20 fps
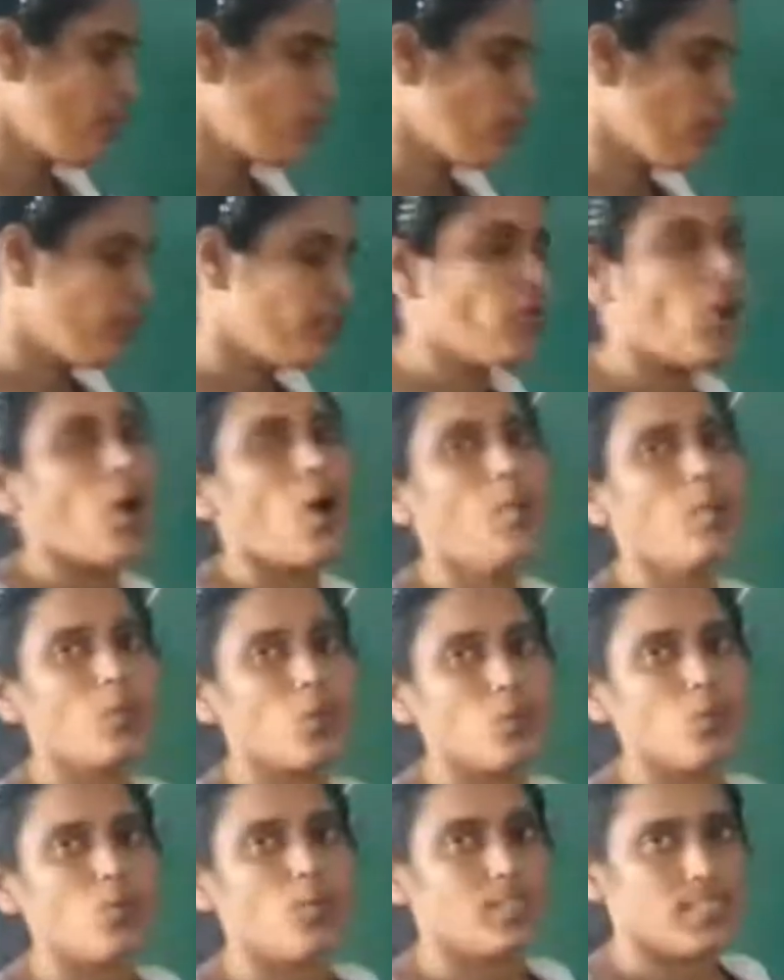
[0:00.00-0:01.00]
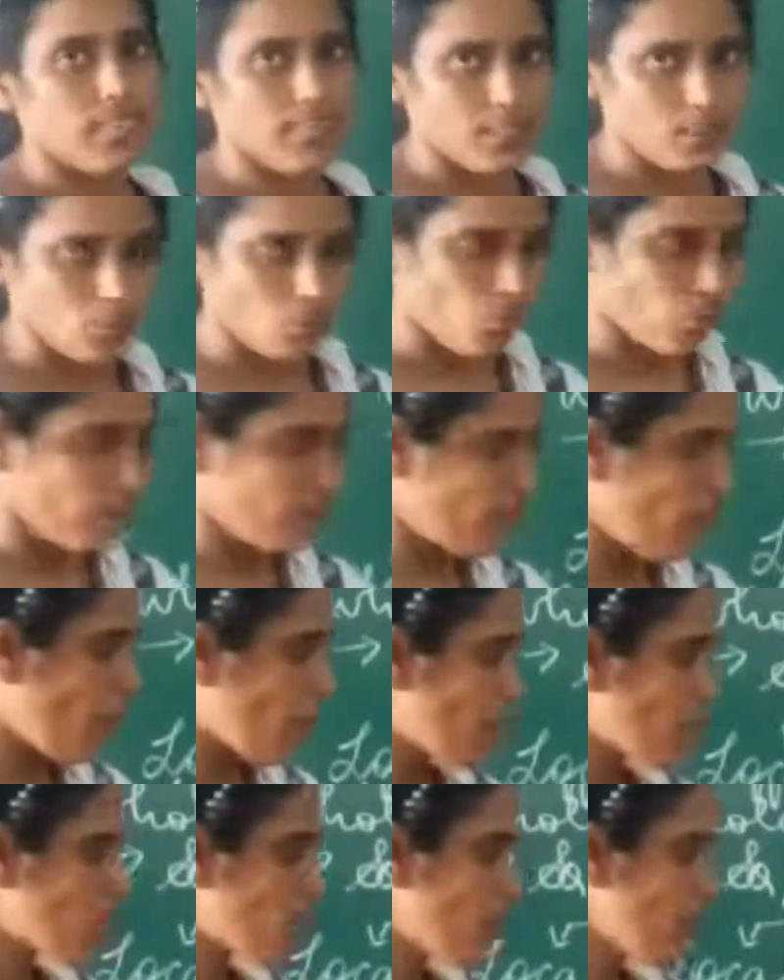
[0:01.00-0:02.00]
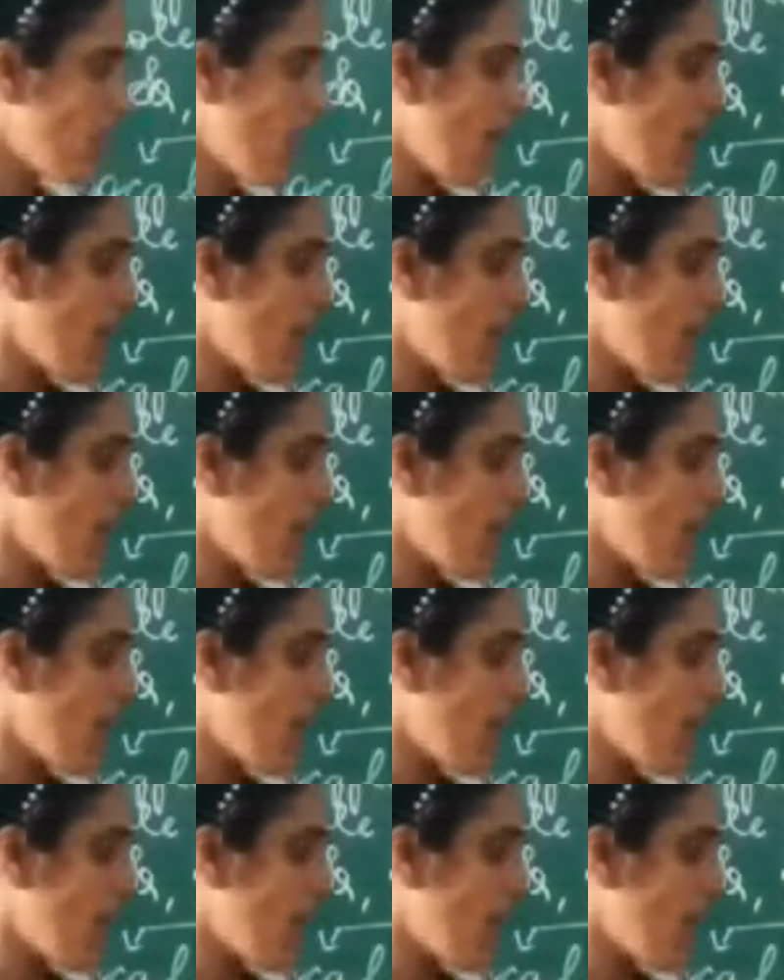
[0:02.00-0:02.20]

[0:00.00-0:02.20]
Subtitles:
To form the rules and rule formation